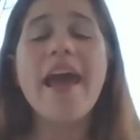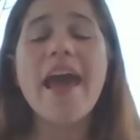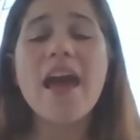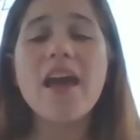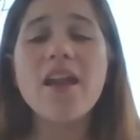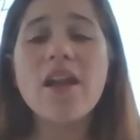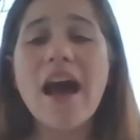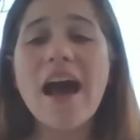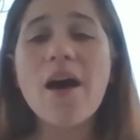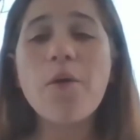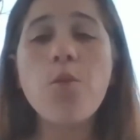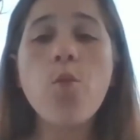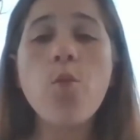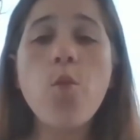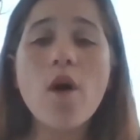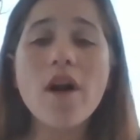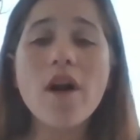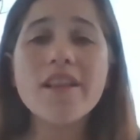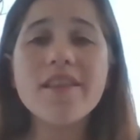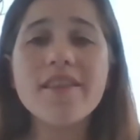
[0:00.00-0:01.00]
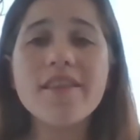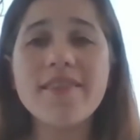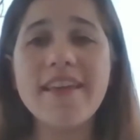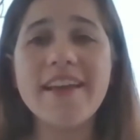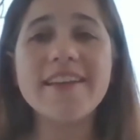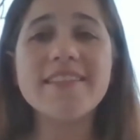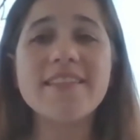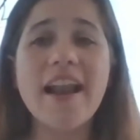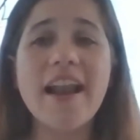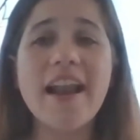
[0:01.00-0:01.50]
And one of the
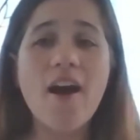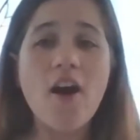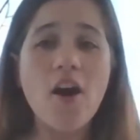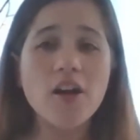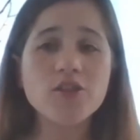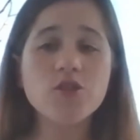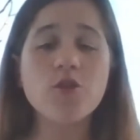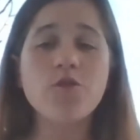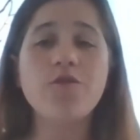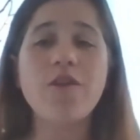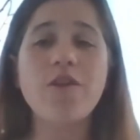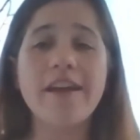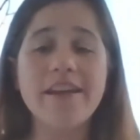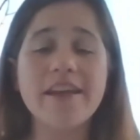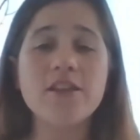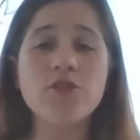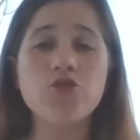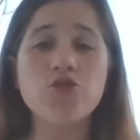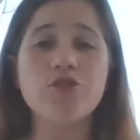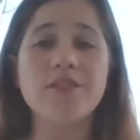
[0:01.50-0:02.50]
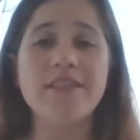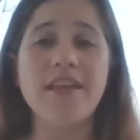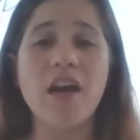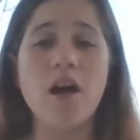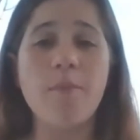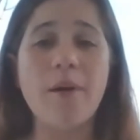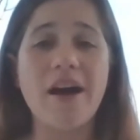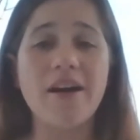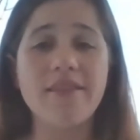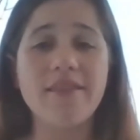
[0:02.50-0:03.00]
things that I also find interesting
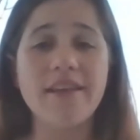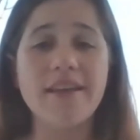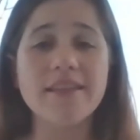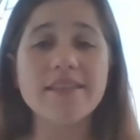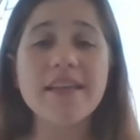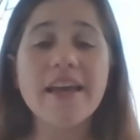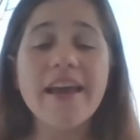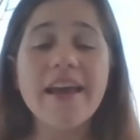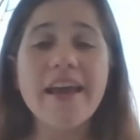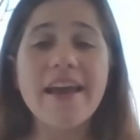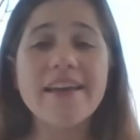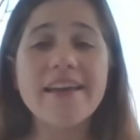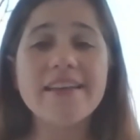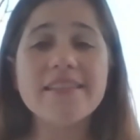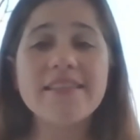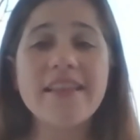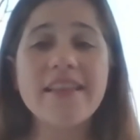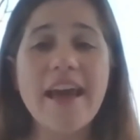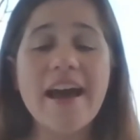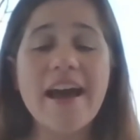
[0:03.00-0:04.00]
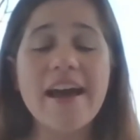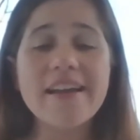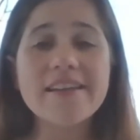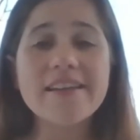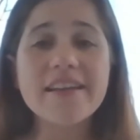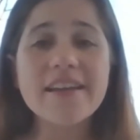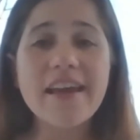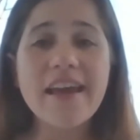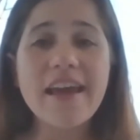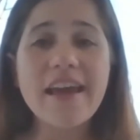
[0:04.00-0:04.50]
about this is that
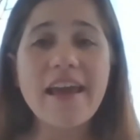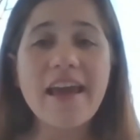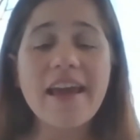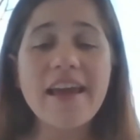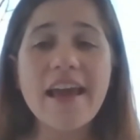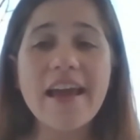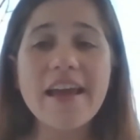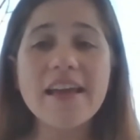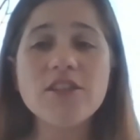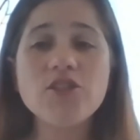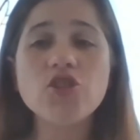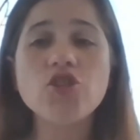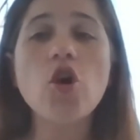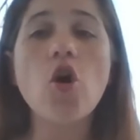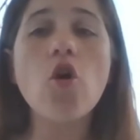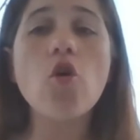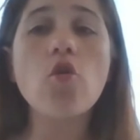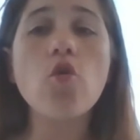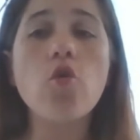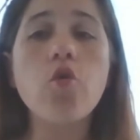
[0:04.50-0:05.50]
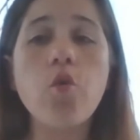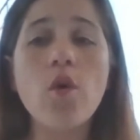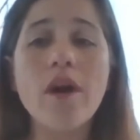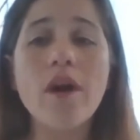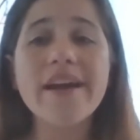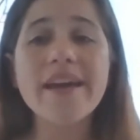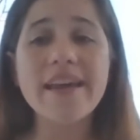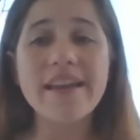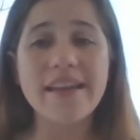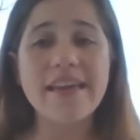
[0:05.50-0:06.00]
it's so
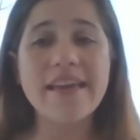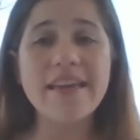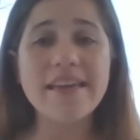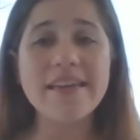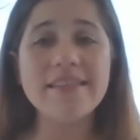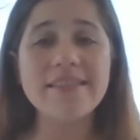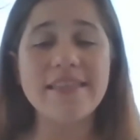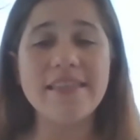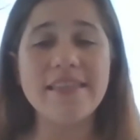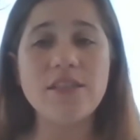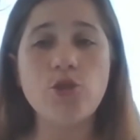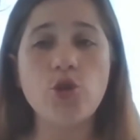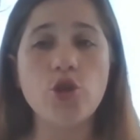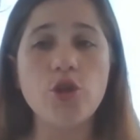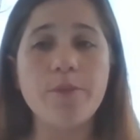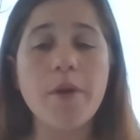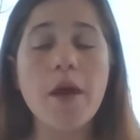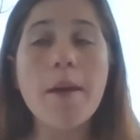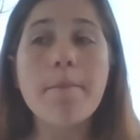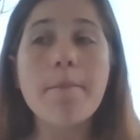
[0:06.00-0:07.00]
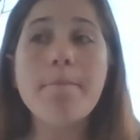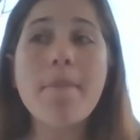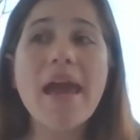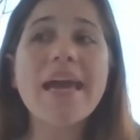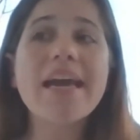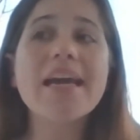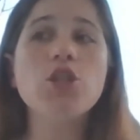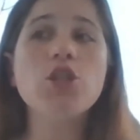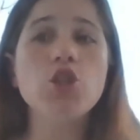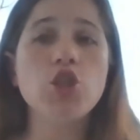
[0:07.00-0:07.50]
quick and easy to
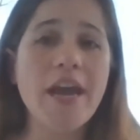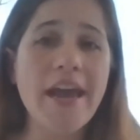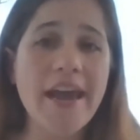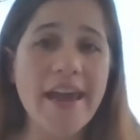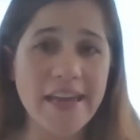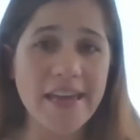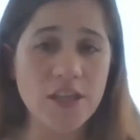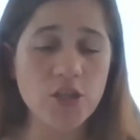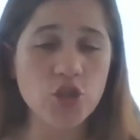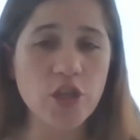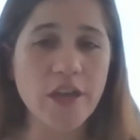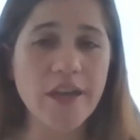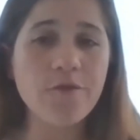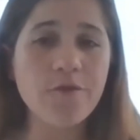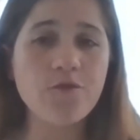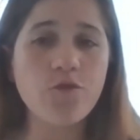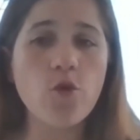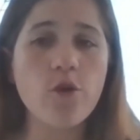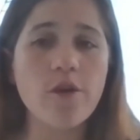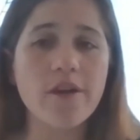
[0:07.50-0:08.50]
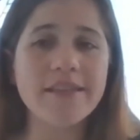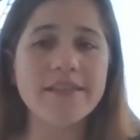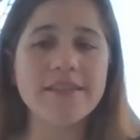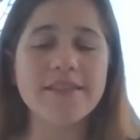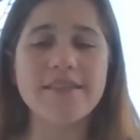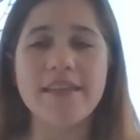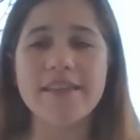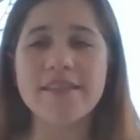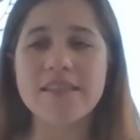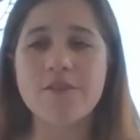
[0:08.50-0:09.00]
make a change. If, for
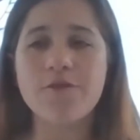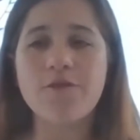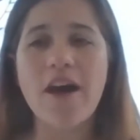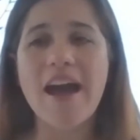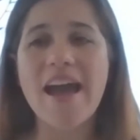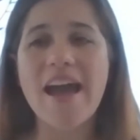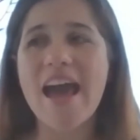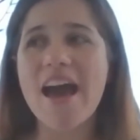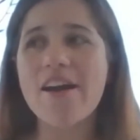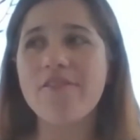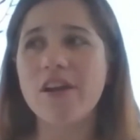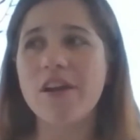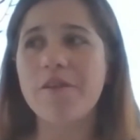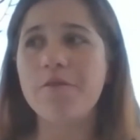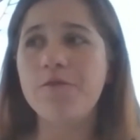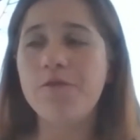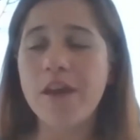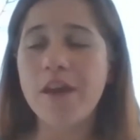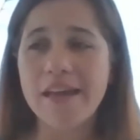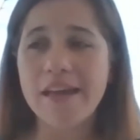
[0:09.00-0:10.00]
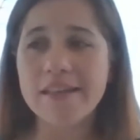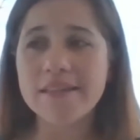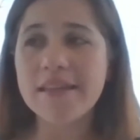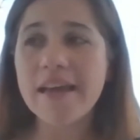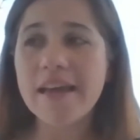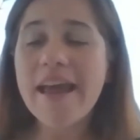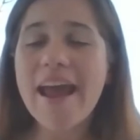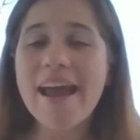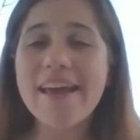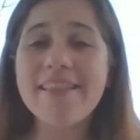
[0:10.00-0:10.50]
instance, if I have an event
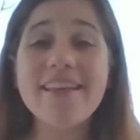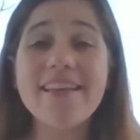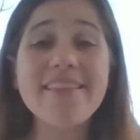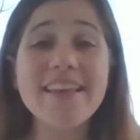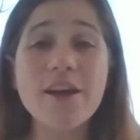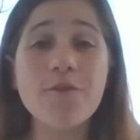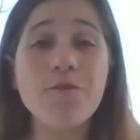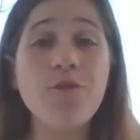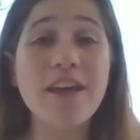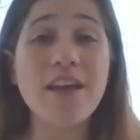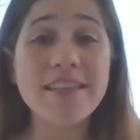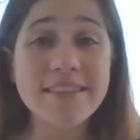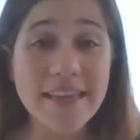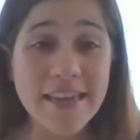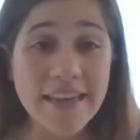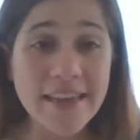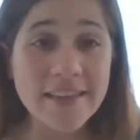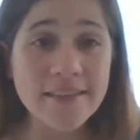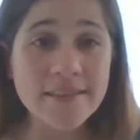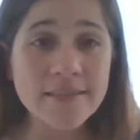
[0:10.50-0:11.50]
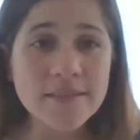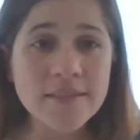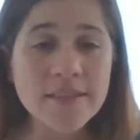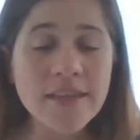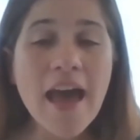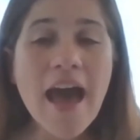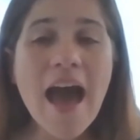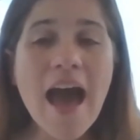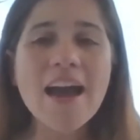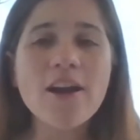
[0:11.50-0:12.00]
and then the event ends,
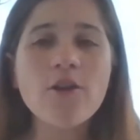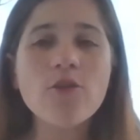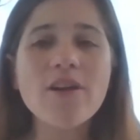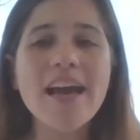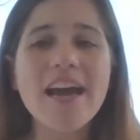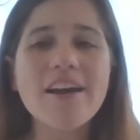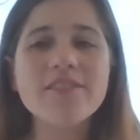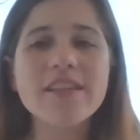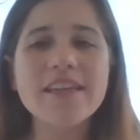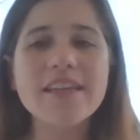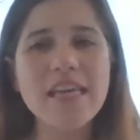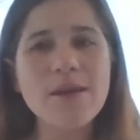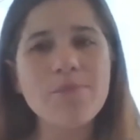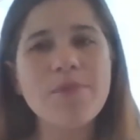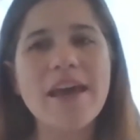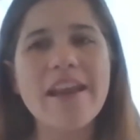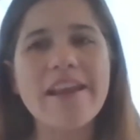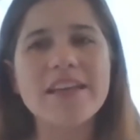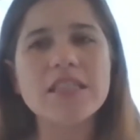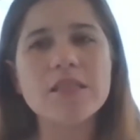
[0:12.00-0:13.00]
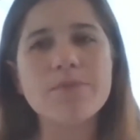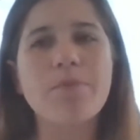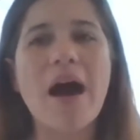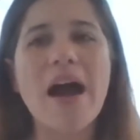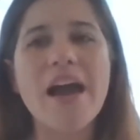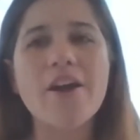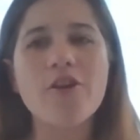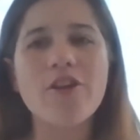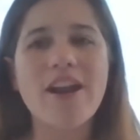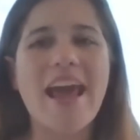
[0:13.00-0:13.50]
I don't have to keep that
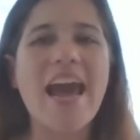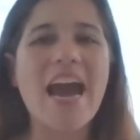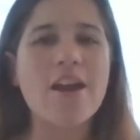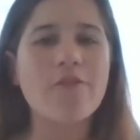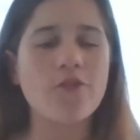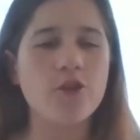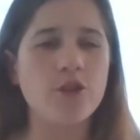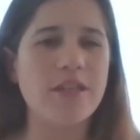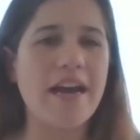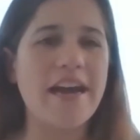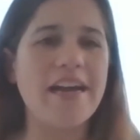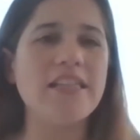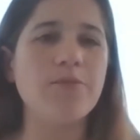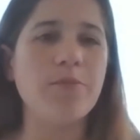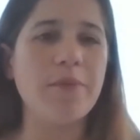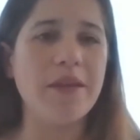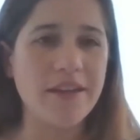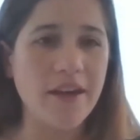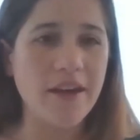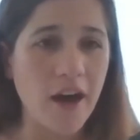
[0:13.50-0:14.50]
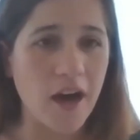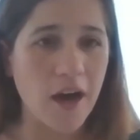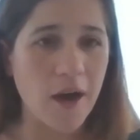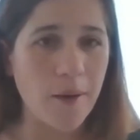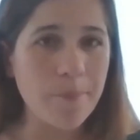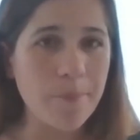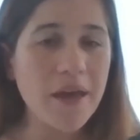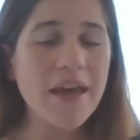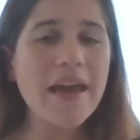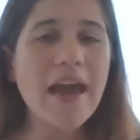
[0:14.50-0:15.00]
expired advertisement up.
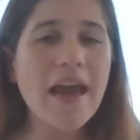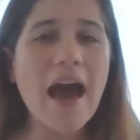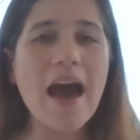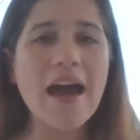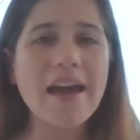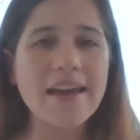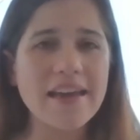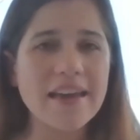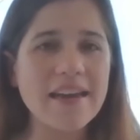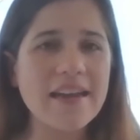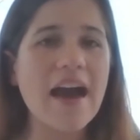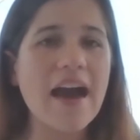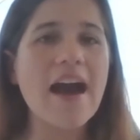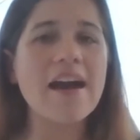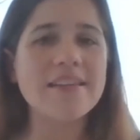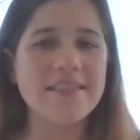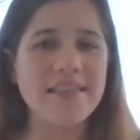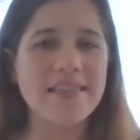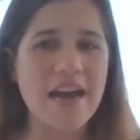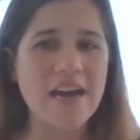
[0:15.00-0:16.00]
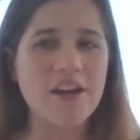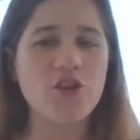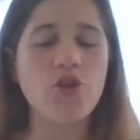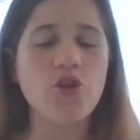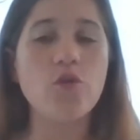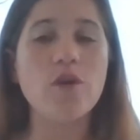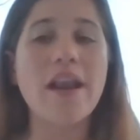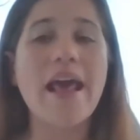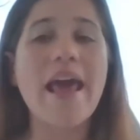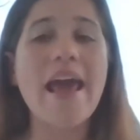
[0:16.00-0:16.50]
I can contact
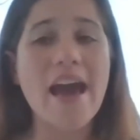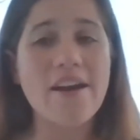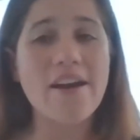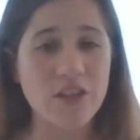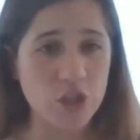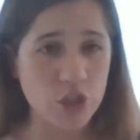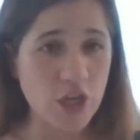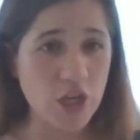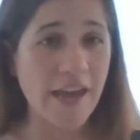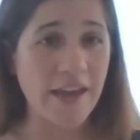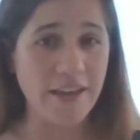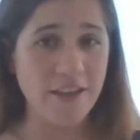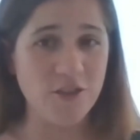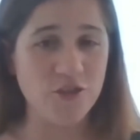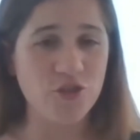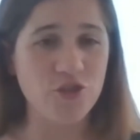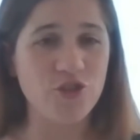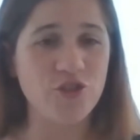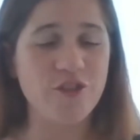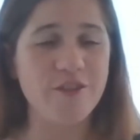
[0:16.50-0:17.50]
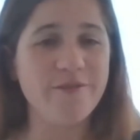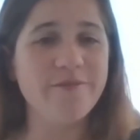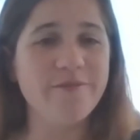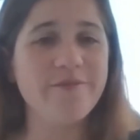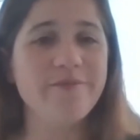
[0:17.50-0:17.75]
you and have it changed.